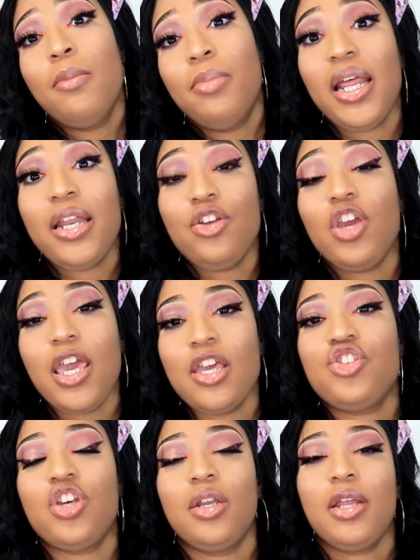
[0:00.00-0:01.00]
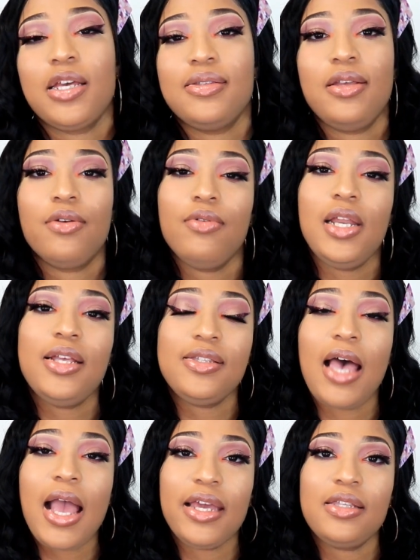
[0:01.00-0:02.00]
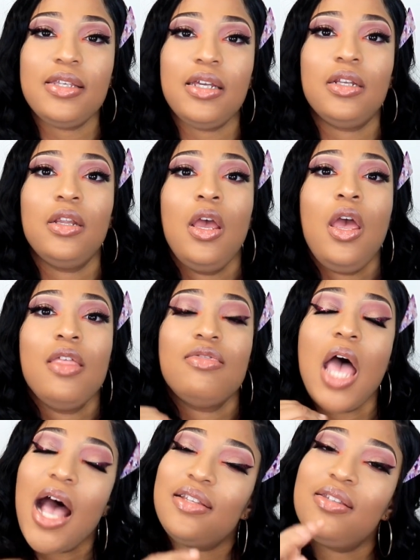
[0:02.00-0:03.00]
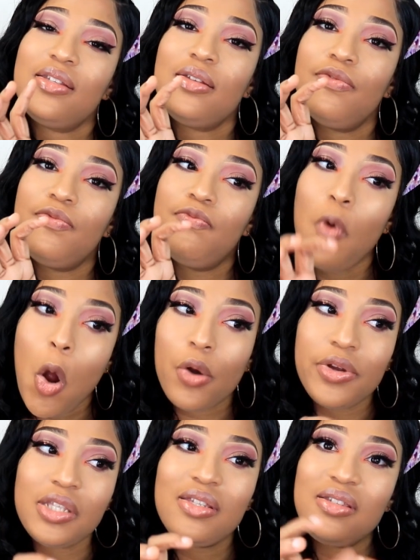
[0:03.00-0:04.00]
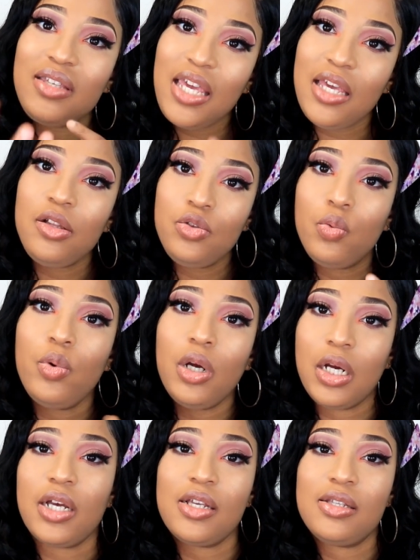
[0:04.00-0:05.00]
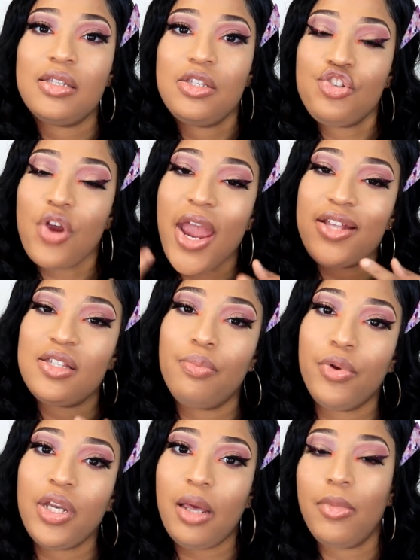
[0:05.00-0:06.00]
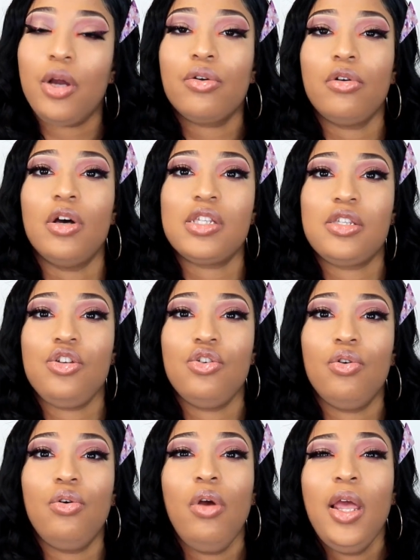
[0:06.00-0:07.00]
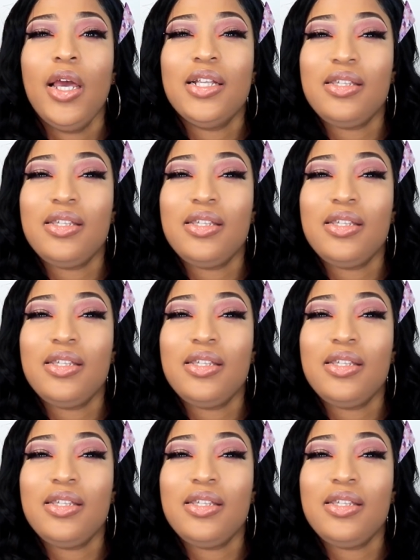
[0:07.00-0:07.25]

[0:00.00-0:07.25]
but education, because they're really targeting that's foreign skilled workers, trying to bring them across, you know,